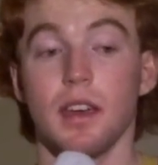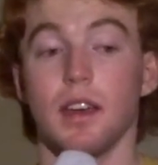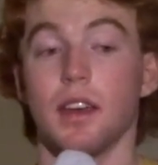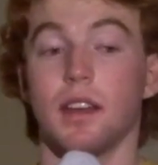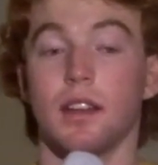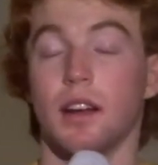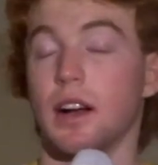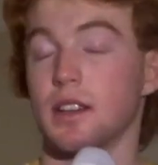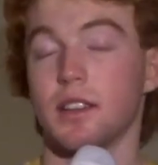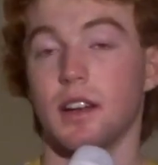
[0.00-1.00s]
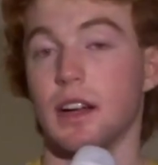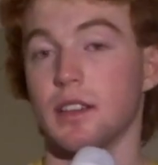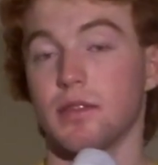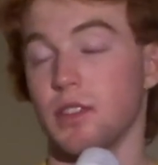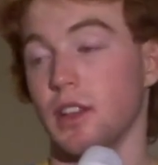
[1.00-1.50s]
I just really
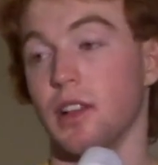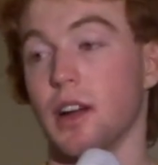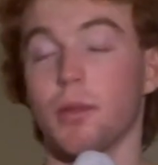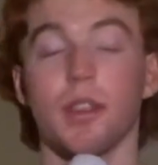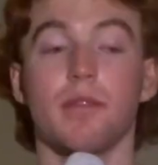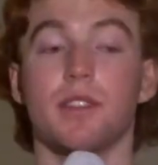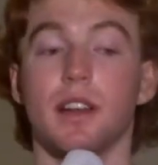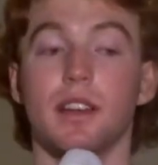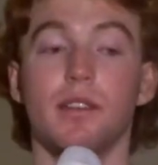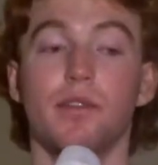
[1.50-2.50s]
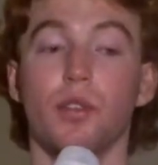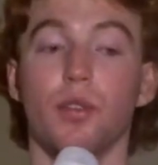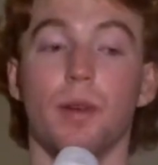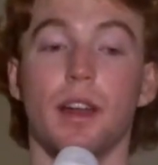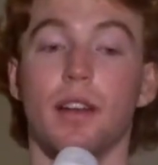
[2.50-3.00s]
like what they've done here, Fulham, and I've
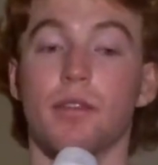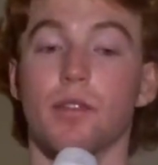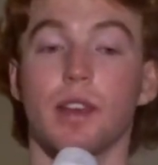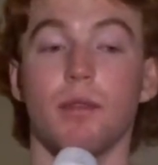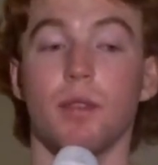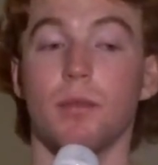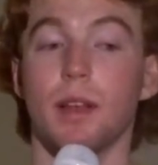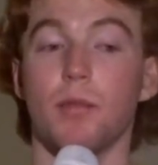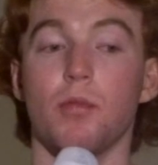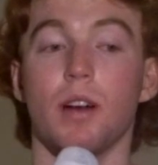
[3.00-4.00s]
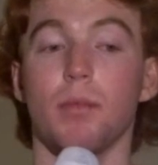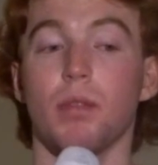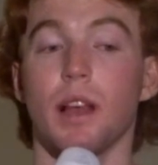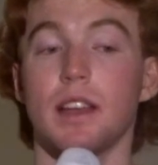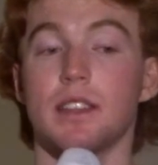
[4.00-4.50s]
given them number 1 place,
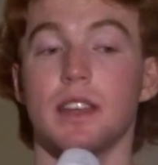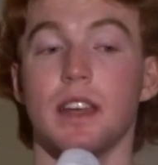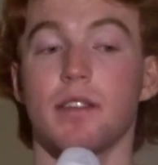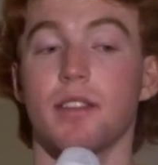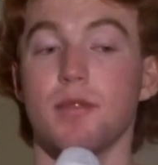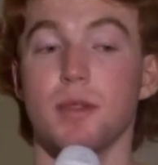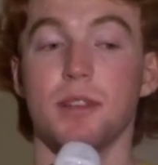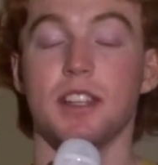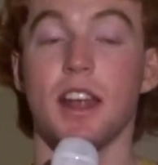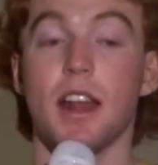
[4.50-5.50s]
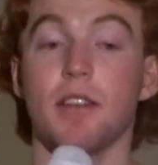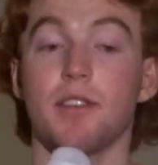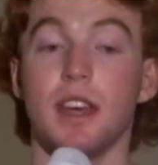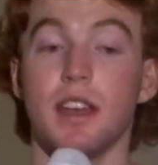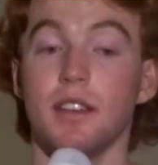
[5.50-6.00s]
and I've given them a 10 out of 10.
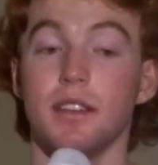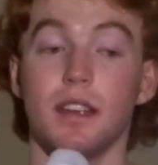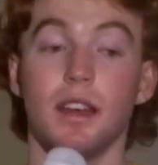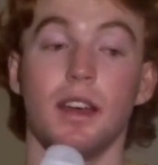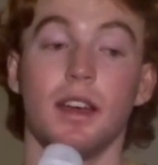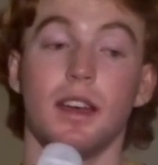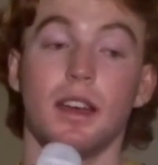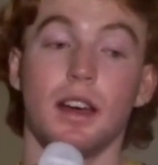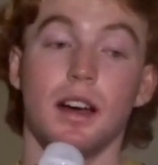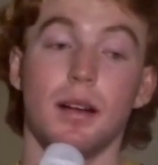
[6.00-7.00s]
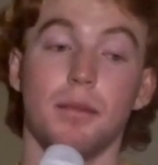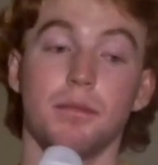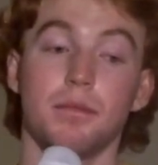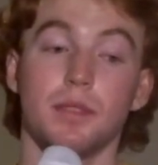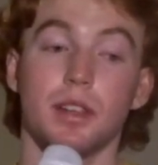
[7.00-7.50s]
So
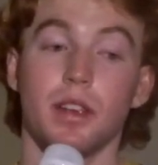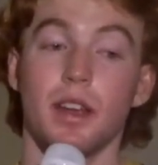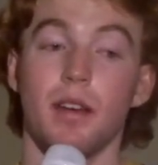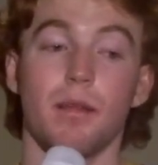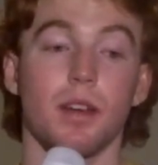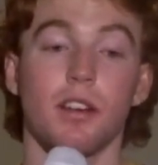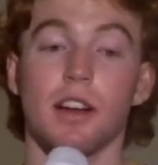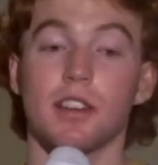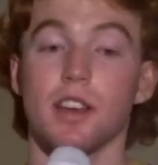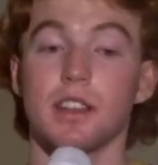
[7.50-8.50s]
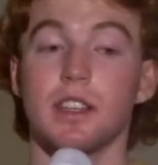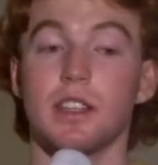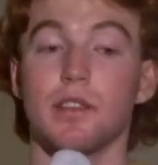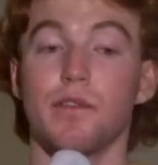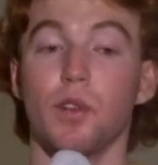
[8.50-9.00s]
yeah, congratulations to
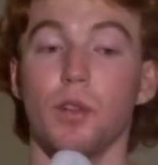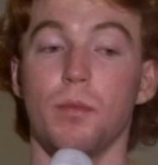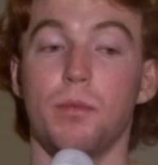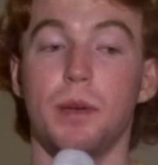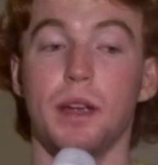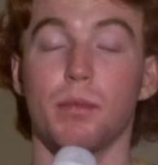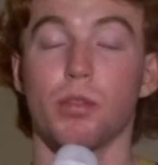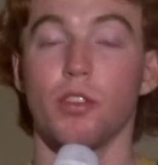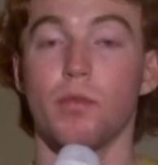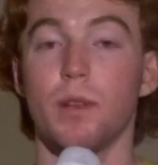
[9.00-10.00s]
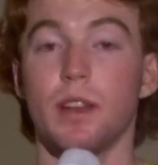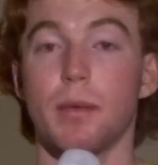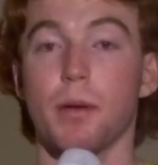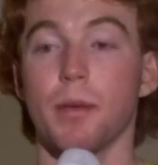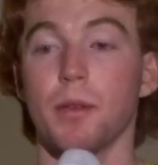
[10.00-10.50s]
Fulham. Big improvement. They probably would have
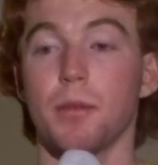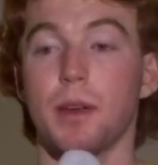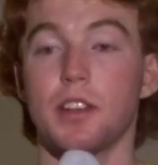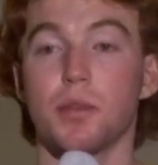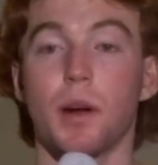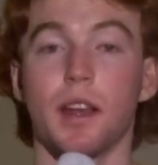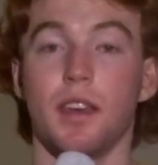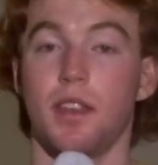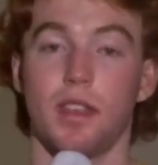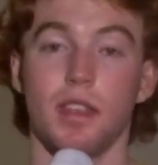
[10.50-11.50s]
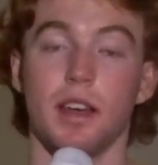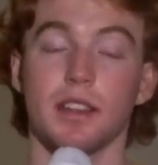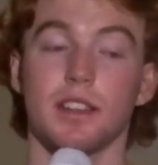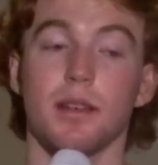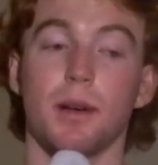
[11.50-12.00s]
been 20th last time
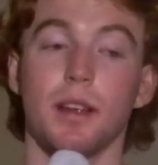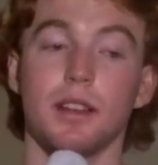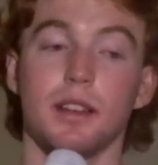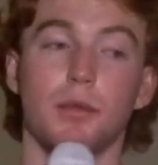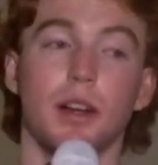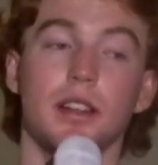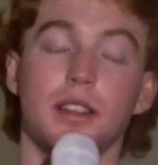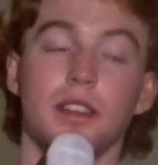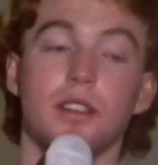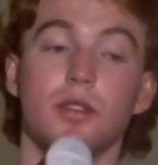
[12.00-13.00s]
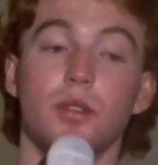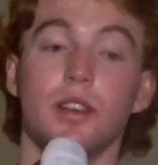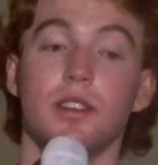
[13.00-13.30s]
when I did this 2 years ago.